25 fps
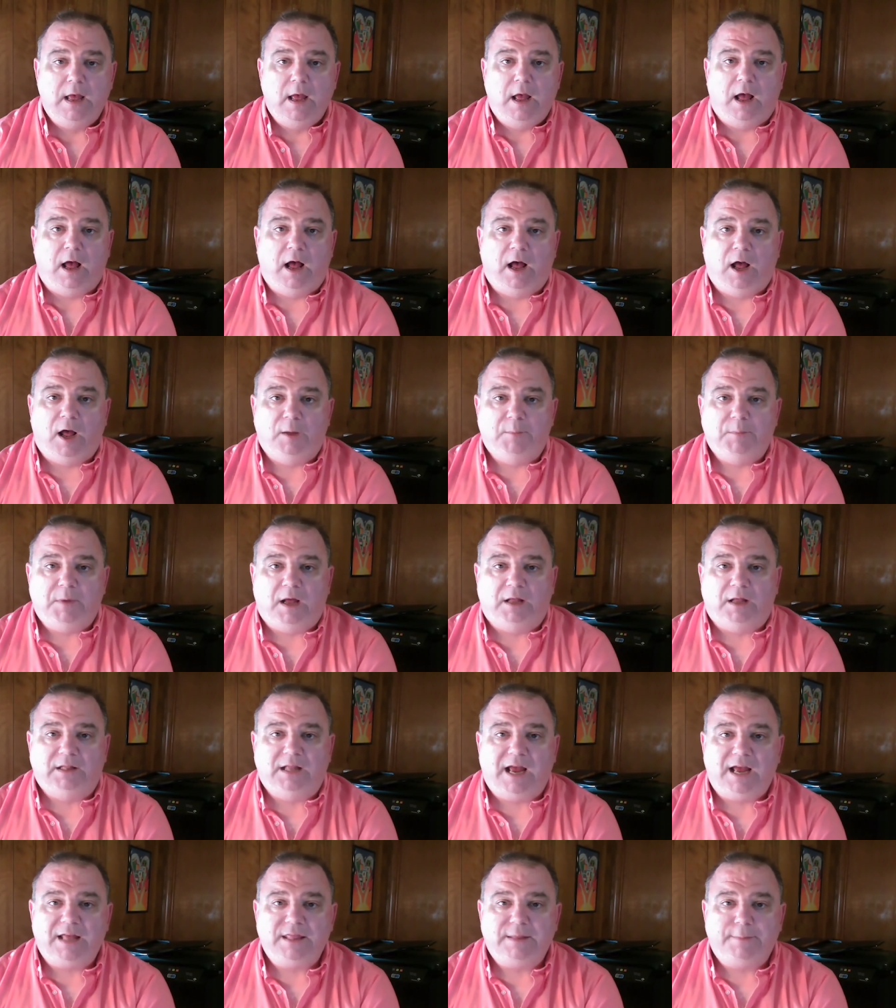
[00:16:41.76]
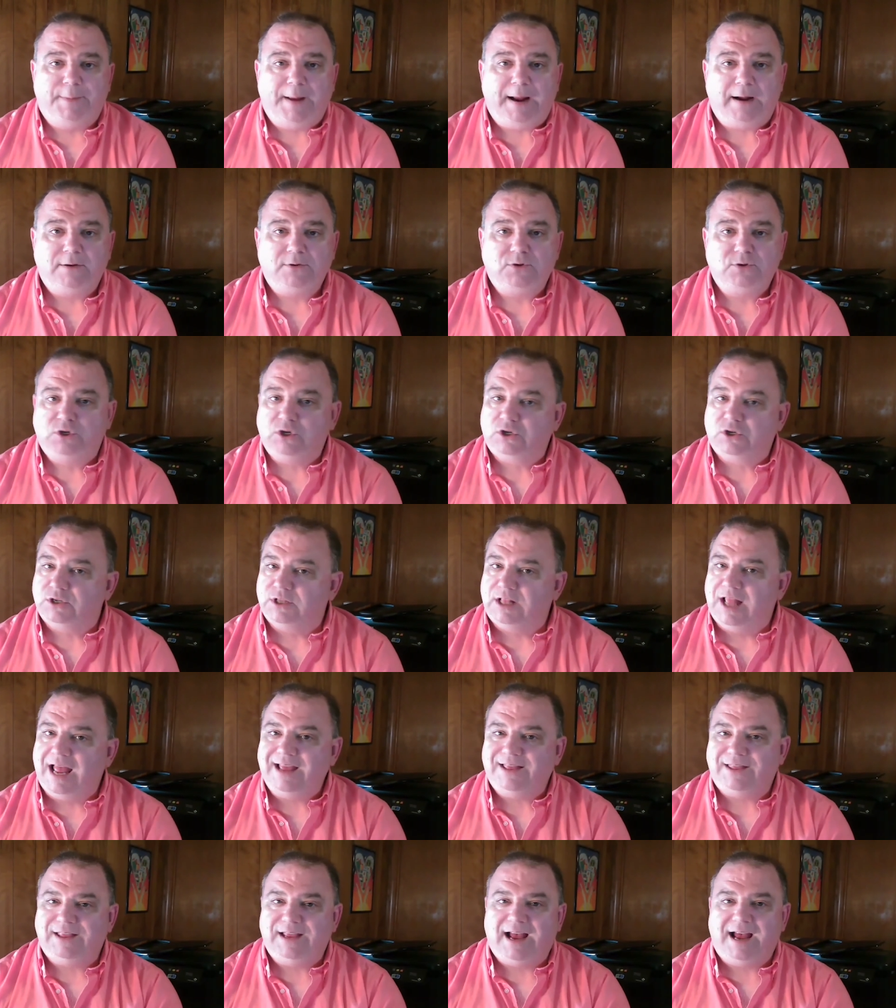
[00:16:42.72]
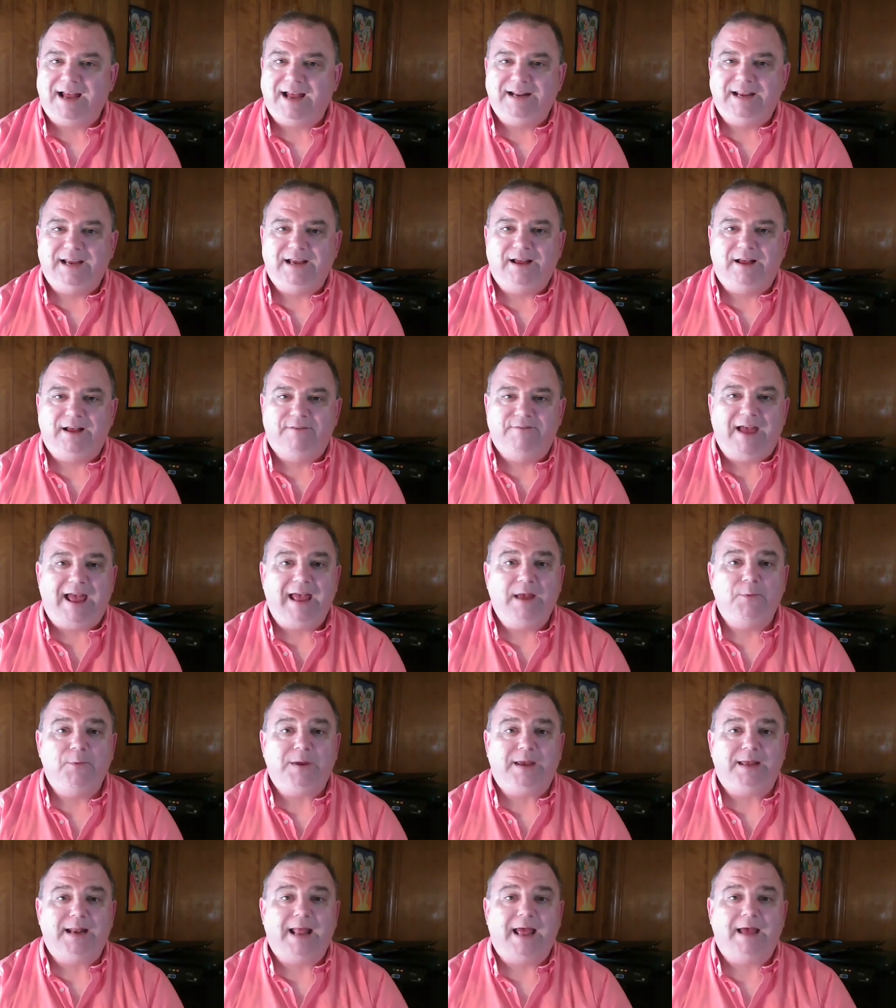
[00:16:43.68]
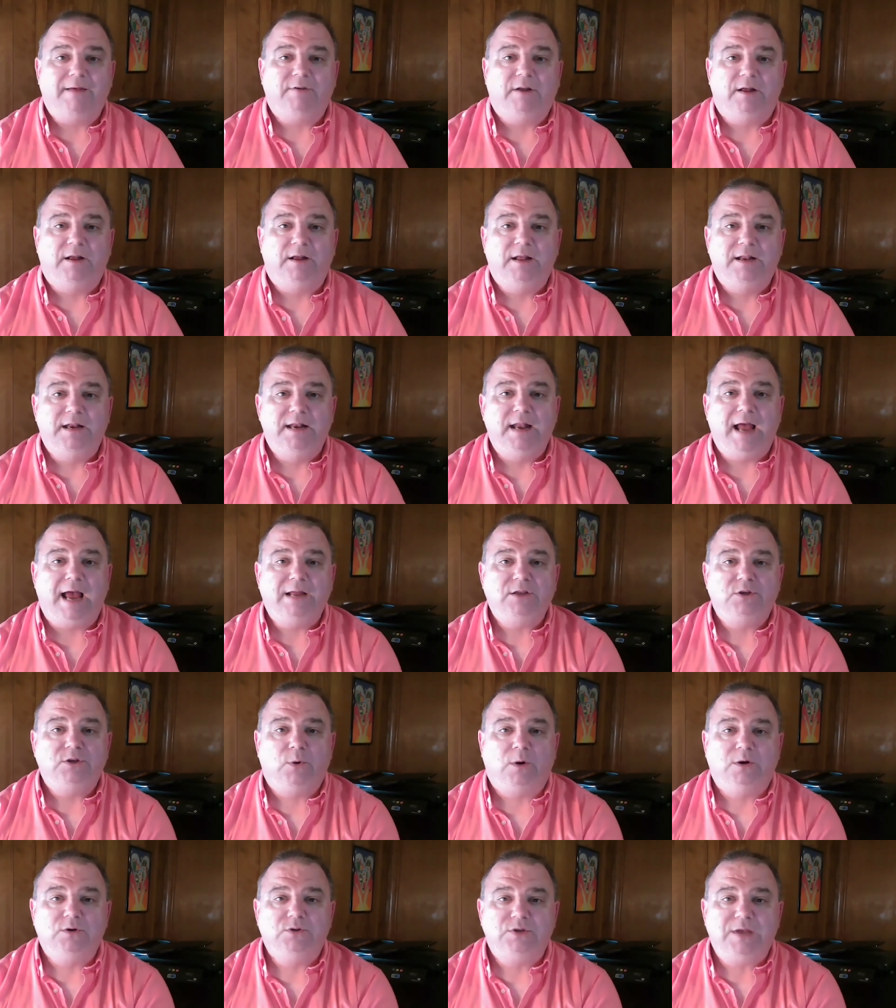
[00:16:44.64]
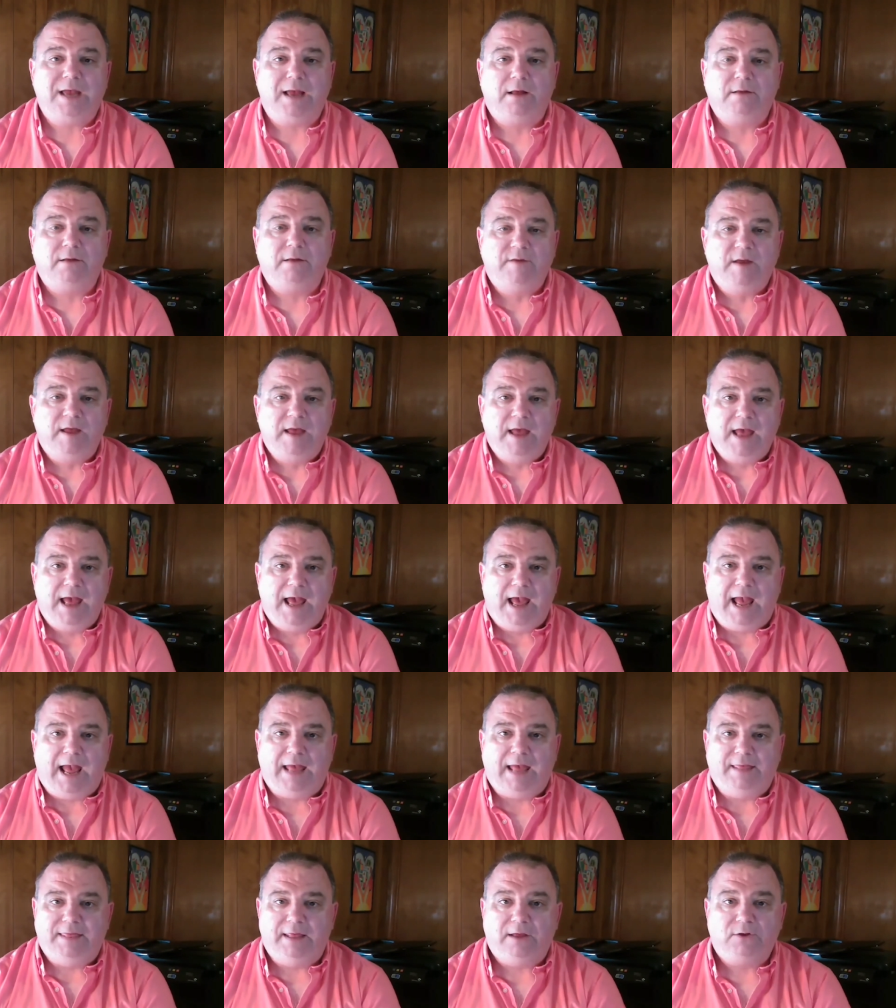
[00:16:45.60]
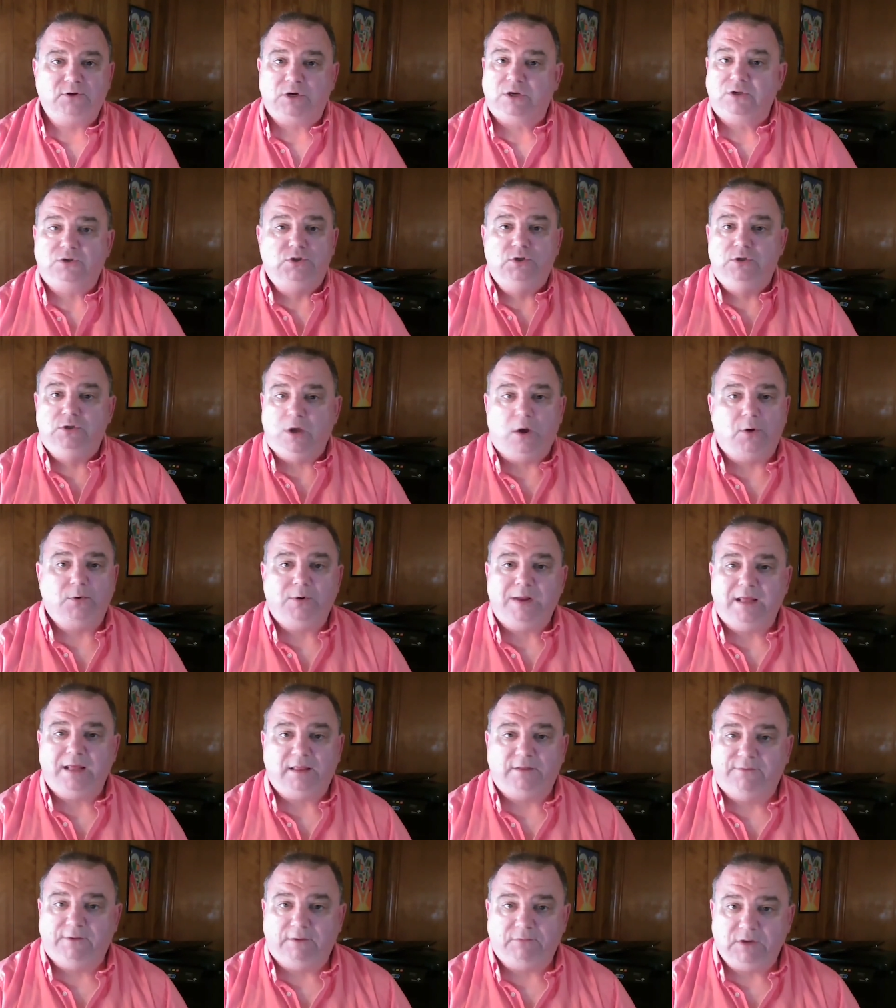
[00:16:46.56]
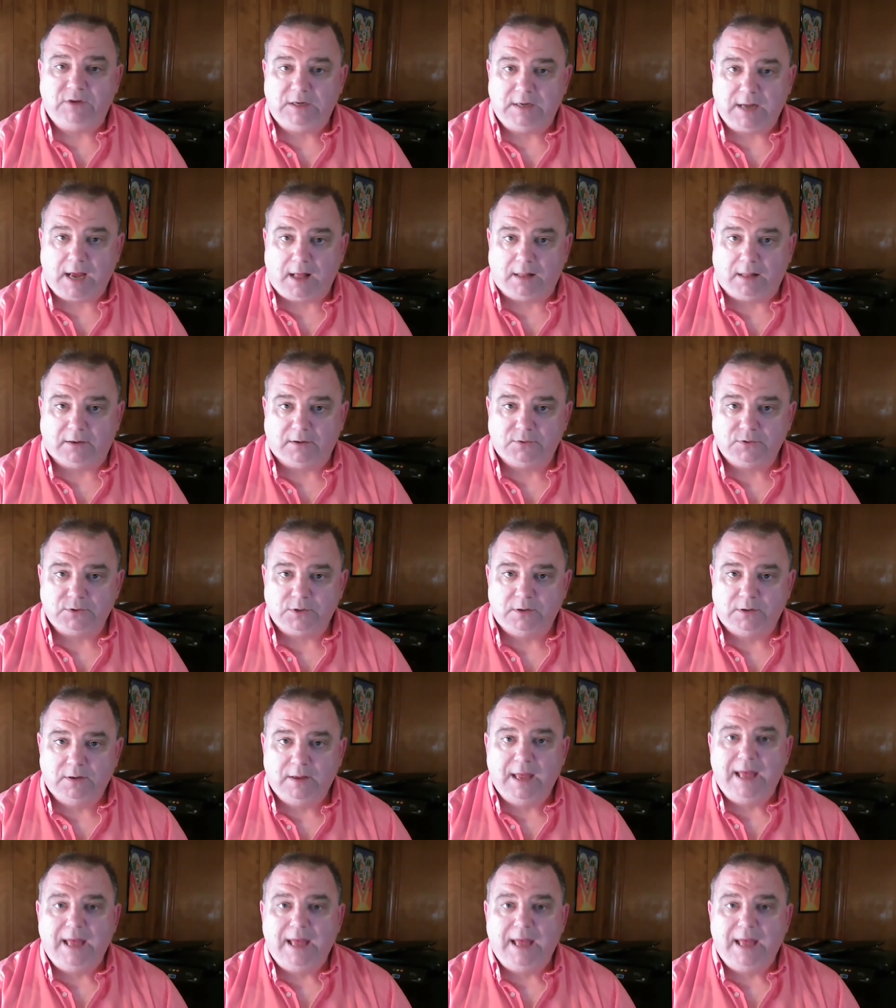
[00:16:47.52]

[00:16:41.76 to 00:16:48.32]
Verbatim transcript: Um, a lot of the parents just like the idea of, hey, we can have a night to ourselves, and they'll just donate the $50.